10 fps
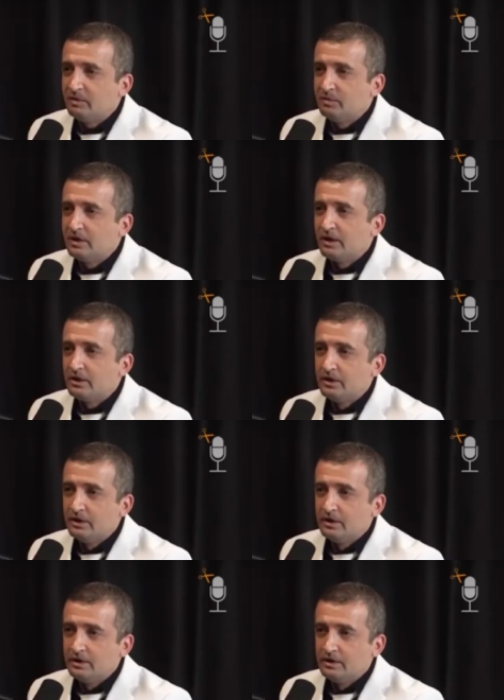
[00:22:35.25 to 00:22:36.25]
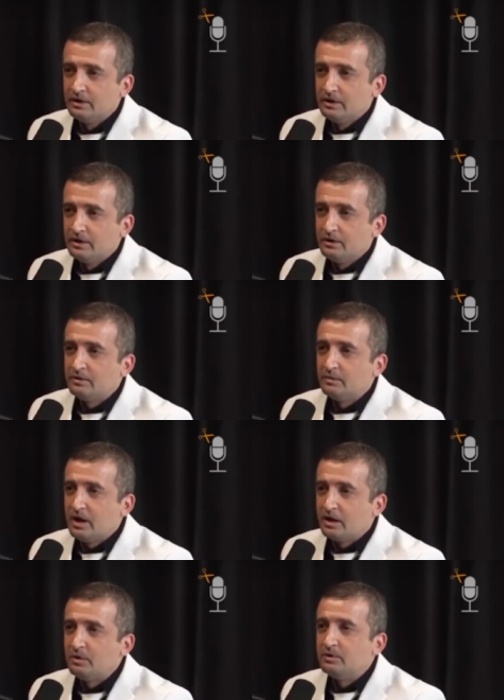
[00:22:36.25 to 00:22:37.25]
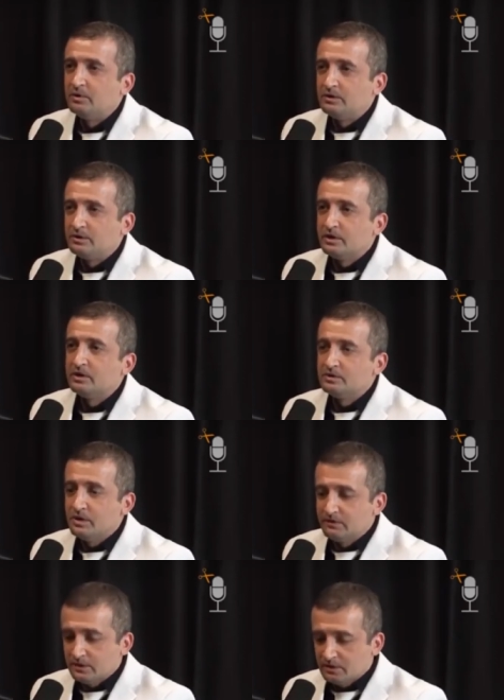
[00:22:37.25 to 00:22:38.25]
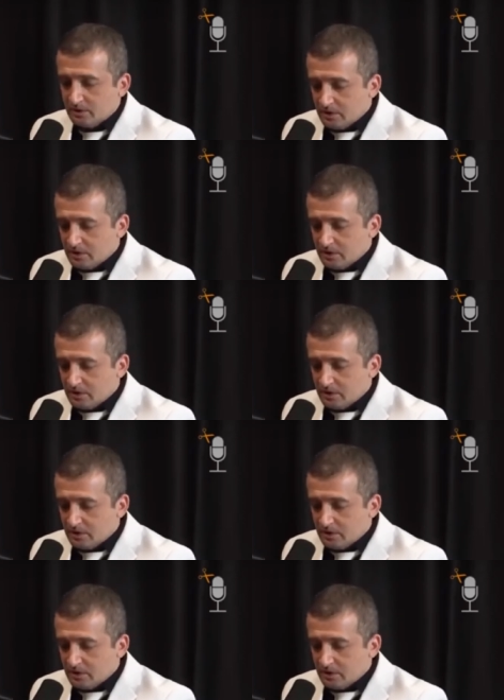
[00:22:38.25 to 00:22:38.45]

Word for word: Blocker. You have yeah. to block people on Twitter because you have to